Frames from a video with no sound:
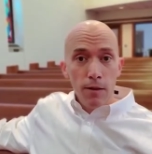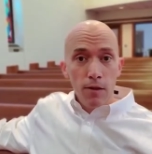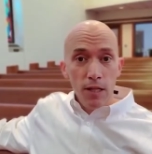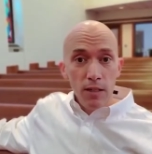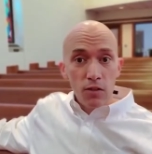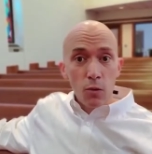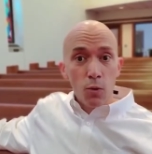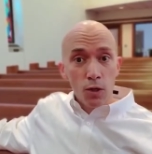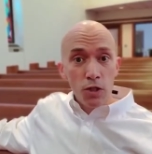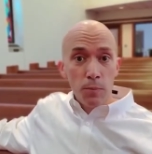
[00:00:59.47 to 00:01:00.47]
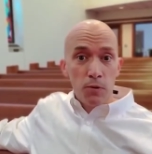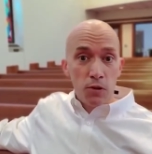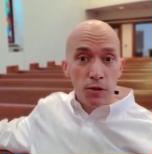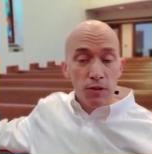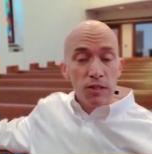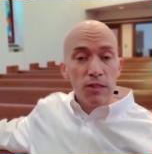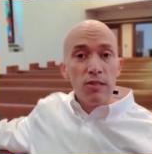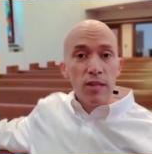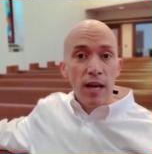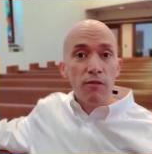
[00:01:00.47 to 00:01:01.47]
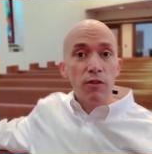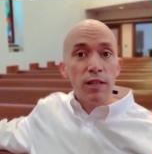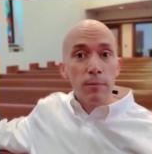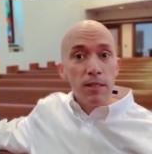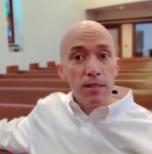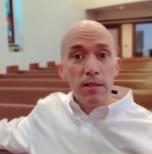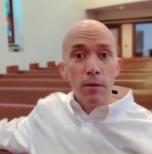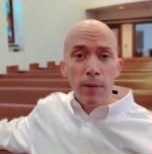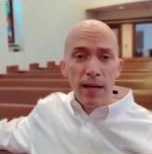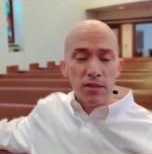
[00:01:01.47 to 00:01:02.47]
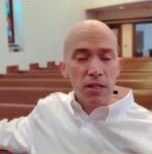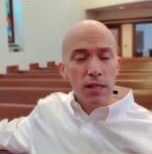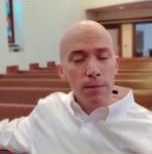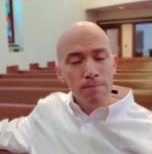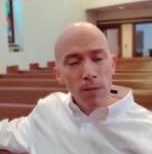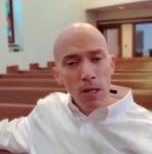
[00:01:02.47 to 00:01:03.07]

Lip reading: These worship services have limited capacity,